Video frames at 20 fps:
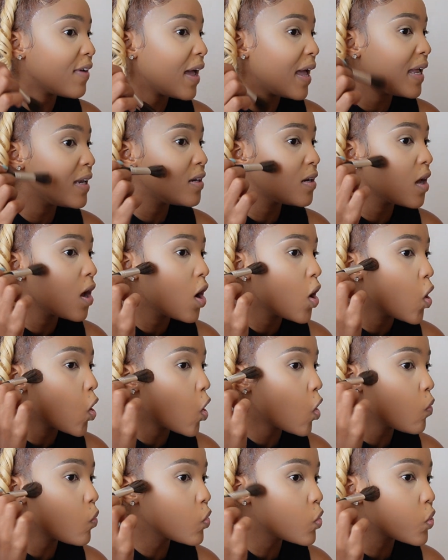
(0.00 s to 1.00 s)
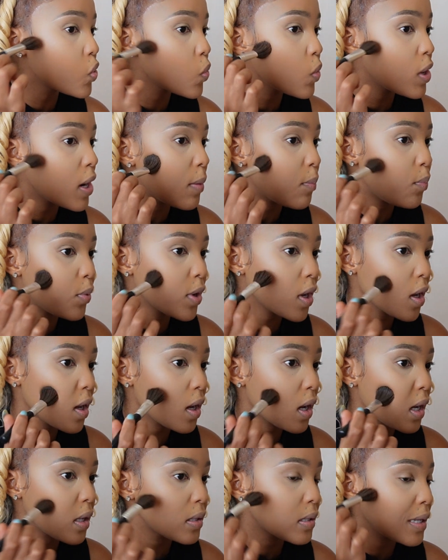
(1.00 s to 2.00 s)
And obviously when I'm bringing her
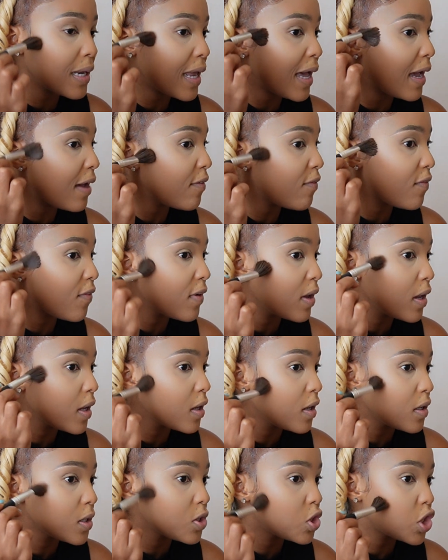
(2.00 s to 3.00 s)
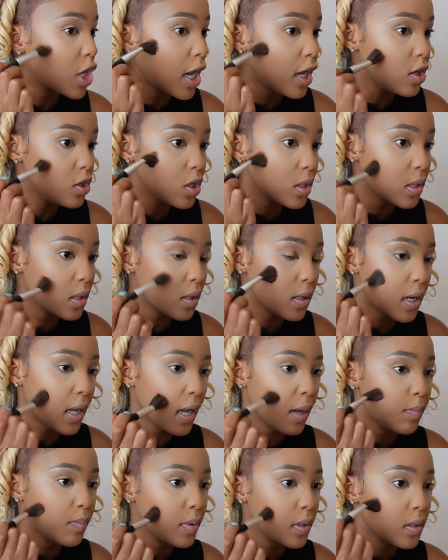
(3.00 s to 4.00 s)
out to life, changes are going to
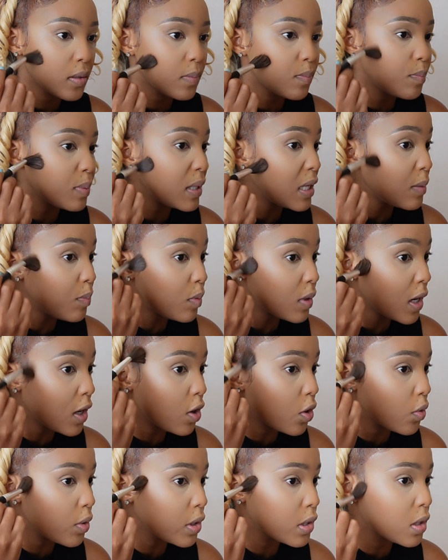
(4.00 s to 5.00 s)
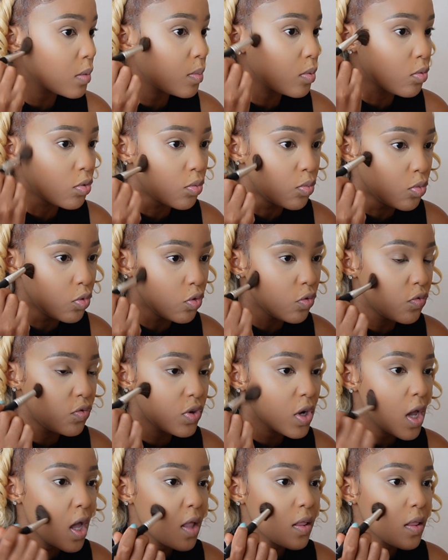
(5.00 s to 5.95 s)
happen. People are going to be removed.